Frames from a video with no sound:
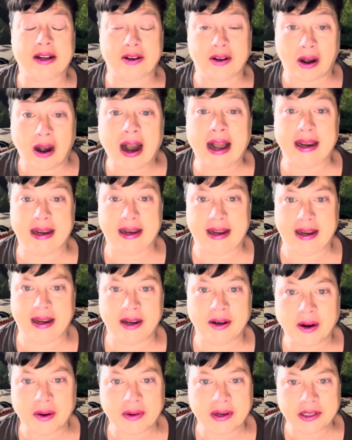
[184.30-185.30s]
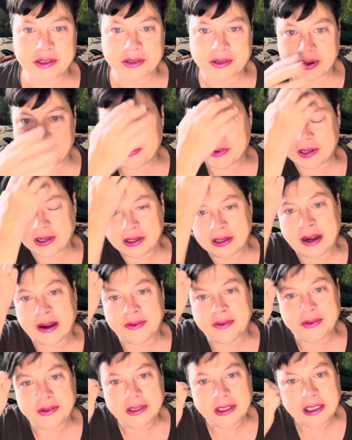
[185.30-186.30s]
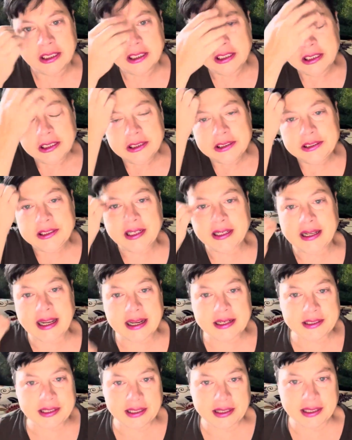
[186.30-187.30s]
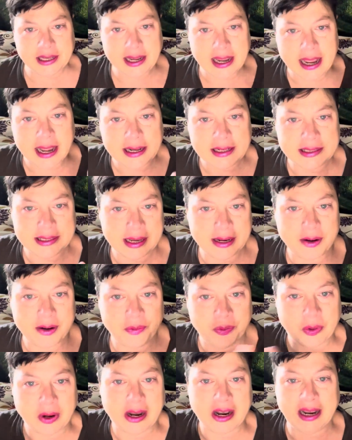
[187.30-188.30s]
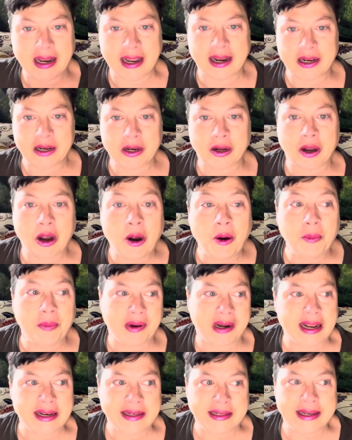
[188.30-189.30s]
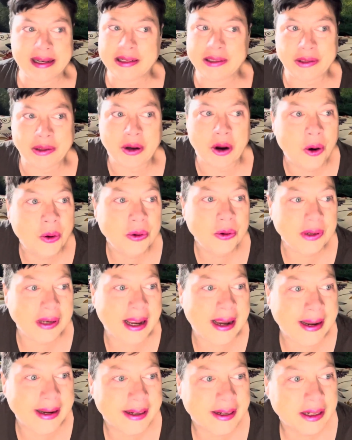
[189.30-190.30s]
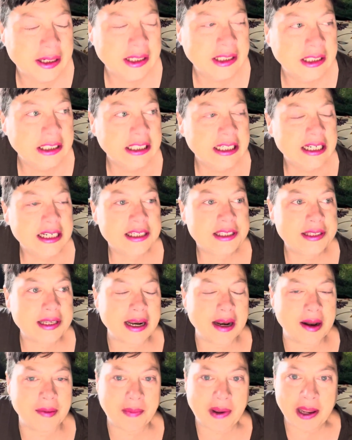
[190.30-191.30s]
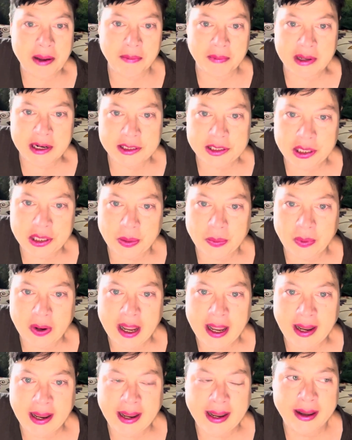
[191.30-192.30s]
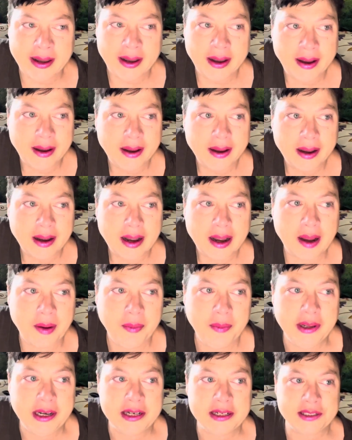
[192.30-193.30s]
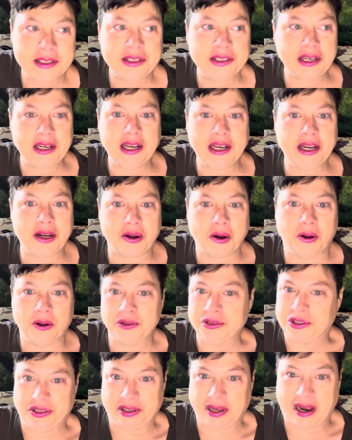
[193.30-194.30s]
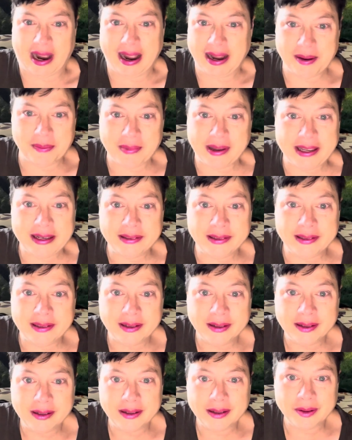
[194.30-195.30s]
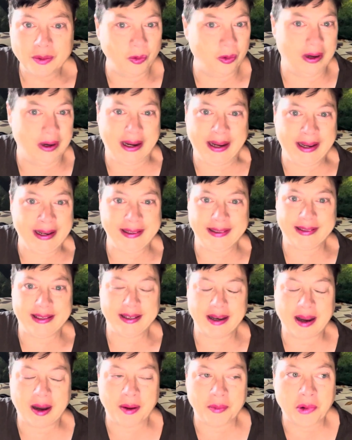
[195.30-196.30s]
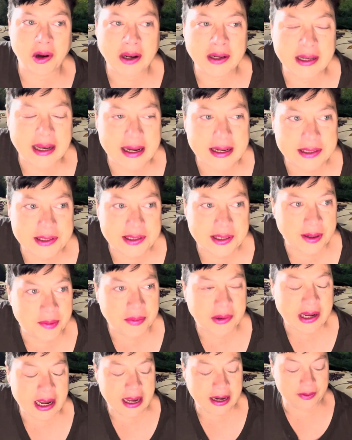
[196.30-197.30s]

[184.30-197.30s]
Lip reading: God, I had already driven enough to get to the exit of where I had to go, but I didn't know, like, it said I'm 8 minutes away. I'm in a city called Diamond. What? I'm on like some kind